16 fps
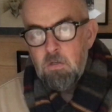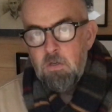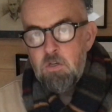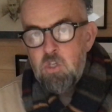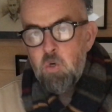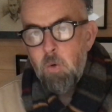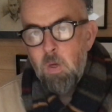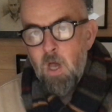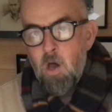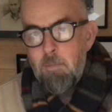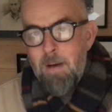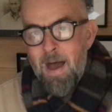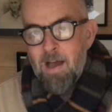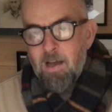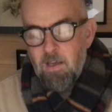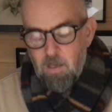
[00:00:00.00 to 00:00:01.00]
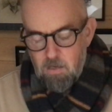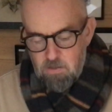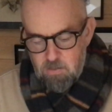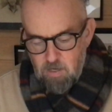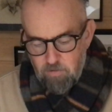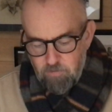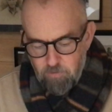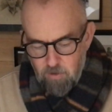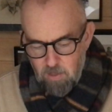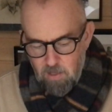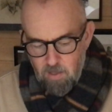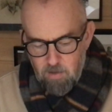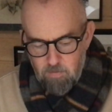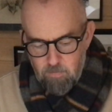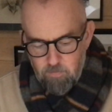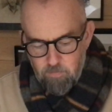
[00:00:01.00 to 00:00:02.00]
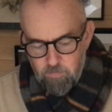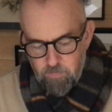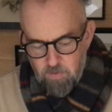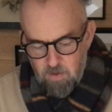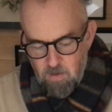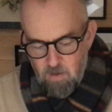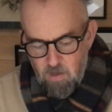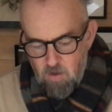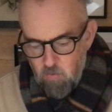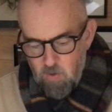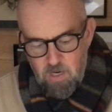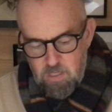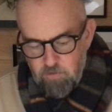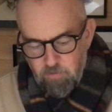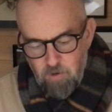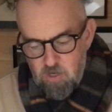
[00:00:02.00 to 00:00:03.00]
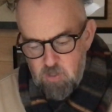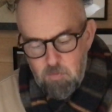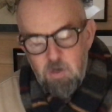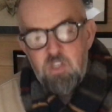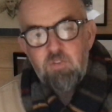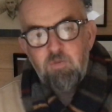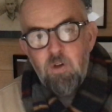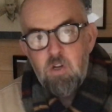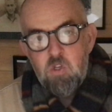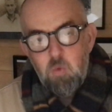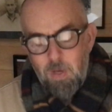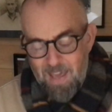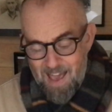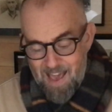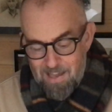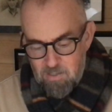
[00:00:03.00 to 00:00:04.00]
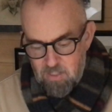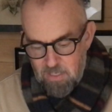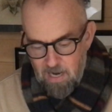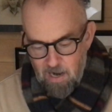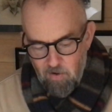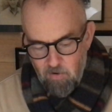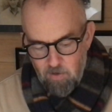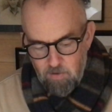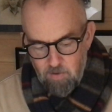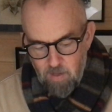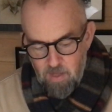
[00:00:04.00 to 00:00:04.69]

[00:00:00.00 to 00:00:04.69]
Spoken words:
"Should we go back?" said Freak. "We need to find as much food as we can," said Aaron.